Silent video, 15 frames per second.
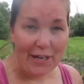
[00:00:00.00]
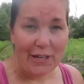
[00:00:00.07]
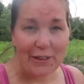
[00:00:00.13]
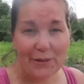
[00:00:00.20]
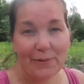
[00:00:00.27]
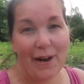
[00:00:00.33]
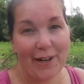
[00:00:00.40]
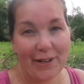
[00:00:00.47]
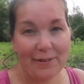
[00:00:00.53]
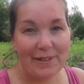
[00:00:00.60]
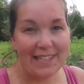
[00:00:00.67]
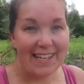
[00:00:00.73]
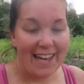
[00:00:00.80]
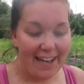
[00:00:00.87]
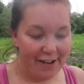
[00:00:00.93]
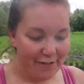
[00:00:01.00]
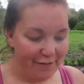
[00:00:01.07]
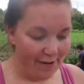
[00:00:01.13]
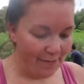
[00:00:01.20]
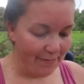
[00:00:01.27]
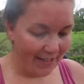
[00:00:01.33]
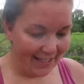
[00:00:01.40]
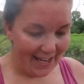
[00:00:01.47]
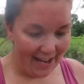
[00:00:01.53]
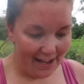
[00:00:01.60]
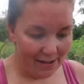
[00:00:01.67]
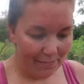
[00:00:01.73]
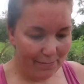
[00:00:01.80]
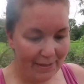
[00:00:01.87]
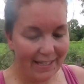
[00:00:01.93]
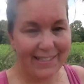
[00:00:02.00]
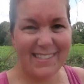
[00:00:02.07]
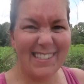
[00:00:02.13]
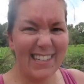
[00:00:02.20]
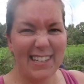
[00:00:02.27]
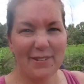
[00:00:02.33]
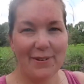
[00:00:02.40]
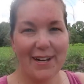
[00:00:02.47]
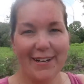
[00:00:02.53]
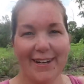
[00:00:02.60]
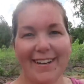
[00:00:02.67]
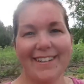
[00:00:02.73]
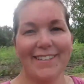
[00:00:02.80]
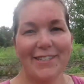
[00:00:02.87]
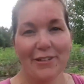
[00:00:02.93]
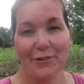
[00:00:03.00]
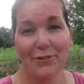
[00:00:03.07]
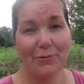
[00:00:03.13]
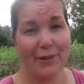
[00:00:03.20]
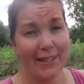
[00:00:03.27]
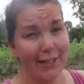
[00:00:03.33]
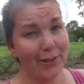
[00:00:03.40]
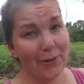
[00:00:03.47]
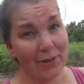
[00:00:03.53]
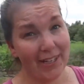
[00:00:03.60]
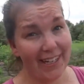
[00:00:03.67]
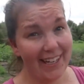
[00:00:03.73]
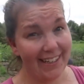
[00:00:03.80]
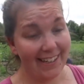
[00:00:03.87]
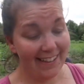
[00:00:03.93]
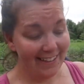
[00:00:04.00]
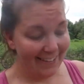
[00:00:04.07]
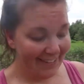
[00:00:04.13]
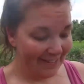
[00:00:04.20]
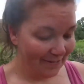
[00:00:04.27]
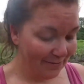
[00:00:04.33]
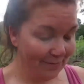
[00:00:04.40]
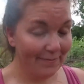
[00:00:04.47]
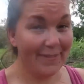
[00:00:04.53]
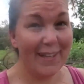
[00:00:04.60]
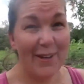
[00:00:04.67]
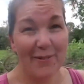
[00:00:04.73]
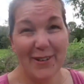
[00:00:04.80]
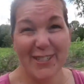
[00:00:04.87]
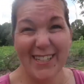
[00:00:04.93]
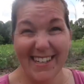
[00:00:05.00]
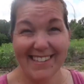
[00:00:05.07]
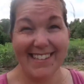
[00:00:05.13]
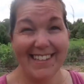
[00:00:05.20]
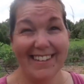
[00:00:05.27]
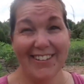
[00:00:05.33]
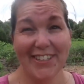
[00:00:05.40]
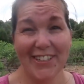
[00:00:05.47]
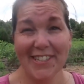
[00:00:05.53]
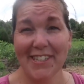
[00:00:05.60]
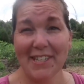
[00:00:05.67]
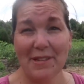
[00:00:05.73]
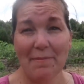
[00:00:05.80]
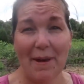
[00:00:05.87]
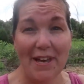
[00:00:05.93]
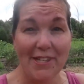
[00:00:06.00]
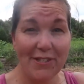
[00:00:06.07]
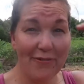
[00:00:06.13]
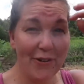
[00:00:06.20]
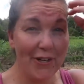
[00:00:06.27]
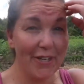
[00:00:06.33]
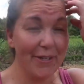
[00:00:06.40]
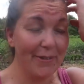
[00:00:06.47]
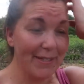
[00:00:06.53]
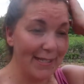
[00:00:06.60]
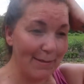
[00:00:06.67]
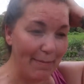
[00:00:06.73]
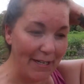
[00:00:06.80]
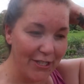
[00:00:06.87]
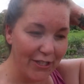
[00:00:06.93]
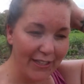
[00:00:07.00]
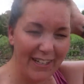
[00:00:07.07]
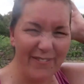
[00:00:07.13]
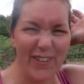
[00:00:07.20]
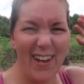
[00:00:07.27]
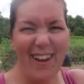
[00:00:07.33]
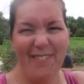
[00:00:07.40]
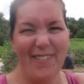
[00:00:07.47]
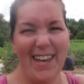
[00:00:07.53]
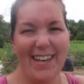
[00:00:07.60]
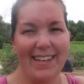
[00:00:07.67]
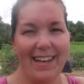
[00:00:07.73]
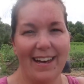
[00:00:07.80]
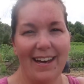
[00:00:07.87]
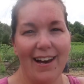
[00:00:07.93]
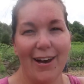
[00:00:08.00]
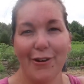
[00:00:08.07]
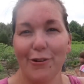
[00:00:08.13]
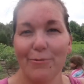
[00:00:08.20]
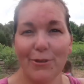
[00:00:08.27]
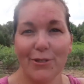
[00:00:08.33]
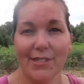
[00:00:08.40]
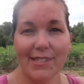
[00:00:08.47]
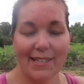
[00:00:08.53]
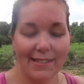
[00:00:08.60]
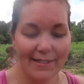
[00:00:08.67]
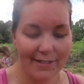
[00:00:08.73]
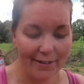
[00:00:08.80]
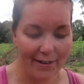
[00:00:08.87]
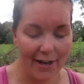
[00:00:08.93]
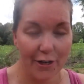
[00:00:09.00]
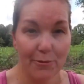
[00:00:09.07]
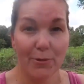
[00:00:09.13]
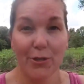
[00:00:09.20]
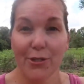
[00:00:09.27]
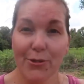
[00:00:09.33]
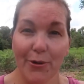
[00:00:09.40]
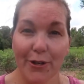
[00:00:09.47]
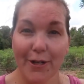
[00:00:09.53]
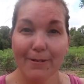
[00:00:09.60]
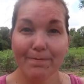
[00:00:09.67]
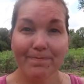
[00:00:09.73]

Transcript: The water we get from the camp is city water, so it's really chlorinated. which isn't honestly the best for you, especially if you have like autoimmune disease or autoimmune disorder.